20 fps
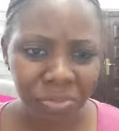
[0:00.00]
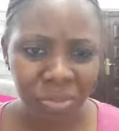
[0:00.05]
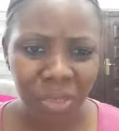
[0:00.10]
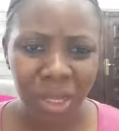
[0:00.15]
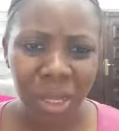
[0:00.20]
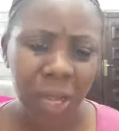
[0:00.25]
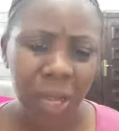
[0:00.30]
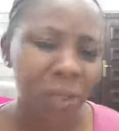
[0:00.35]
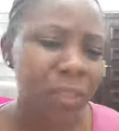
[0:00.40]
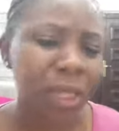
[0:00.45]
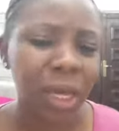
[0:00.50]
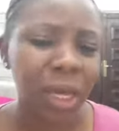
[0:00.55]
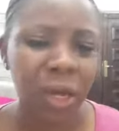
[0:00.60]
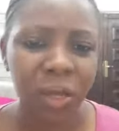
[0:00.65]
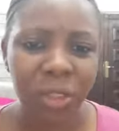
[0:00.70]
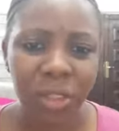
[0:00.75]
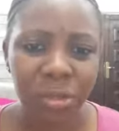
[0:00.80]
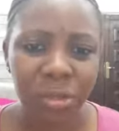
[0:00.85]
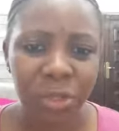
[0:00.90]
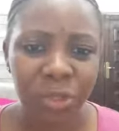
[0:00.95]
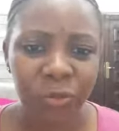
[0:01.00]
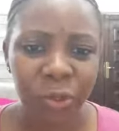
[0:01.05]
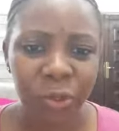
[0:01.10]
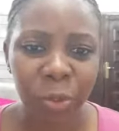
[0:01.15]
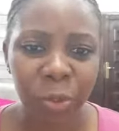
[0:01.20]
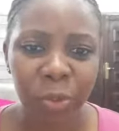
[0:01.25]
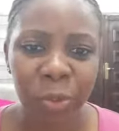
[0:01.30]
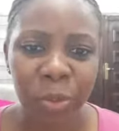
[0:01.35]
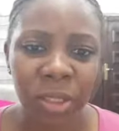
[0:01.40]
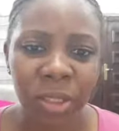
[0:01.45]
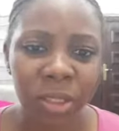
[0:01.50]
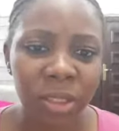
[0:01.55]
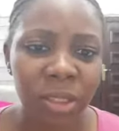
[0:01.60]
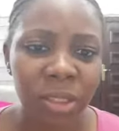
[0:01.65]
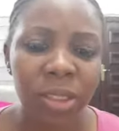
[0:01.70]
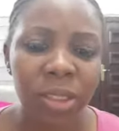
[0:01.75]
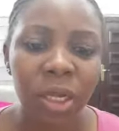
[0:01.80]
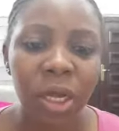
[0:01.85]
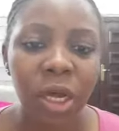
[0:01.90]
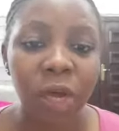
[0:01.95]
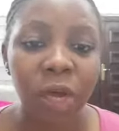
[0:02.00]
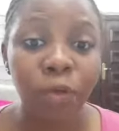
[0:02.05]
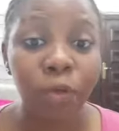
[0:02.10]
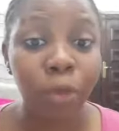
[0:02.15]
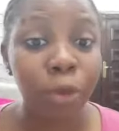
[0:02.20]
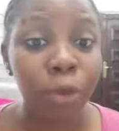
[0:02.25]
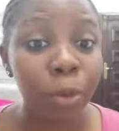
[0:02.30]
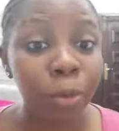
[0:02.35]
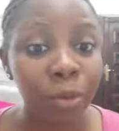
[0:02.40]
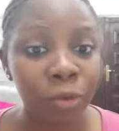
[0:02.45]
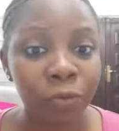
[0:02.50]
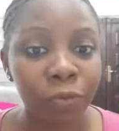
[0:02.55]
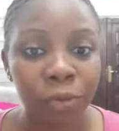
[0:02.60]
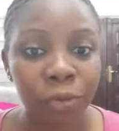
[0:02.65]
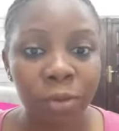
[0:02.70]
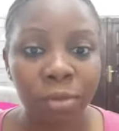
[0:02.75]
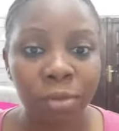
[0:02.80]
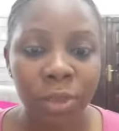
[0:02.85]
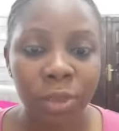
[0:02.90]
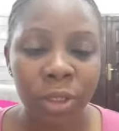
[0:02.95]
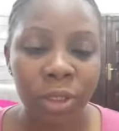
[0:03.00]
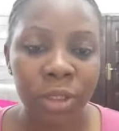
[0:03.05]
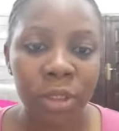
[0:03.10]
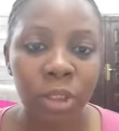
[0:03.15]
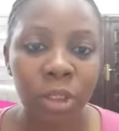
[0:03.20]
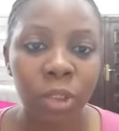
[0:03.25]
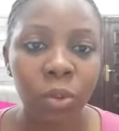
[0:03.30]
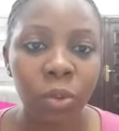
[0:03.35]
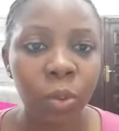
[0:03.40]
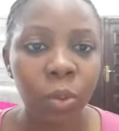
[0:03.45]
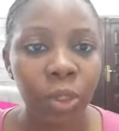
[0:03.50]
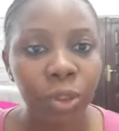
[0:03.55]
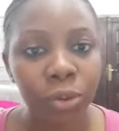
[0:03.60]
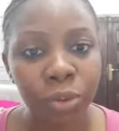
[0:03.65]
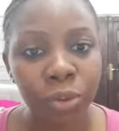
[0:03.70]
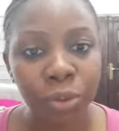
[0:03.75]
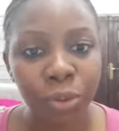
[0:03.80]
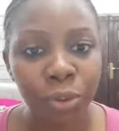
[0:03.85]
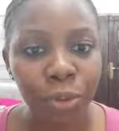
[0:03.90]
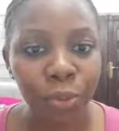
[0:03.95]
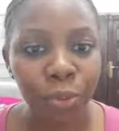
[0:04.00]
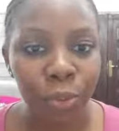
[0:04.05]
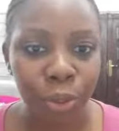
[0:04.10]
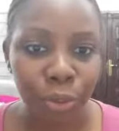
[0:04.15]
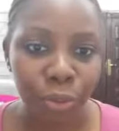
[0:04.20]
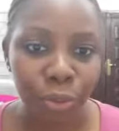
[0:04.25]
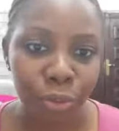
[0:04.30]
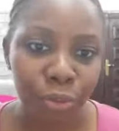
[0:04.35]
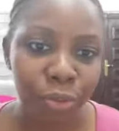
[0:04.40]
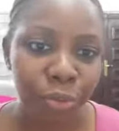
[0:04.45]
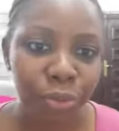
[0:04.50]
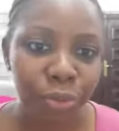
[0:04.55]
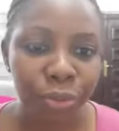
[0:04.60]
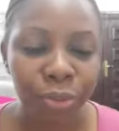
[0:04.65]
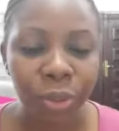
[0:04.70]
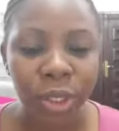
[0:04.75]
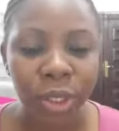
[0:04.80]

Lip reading: how to get customers for your business, for your perfume business, where to go, what to do.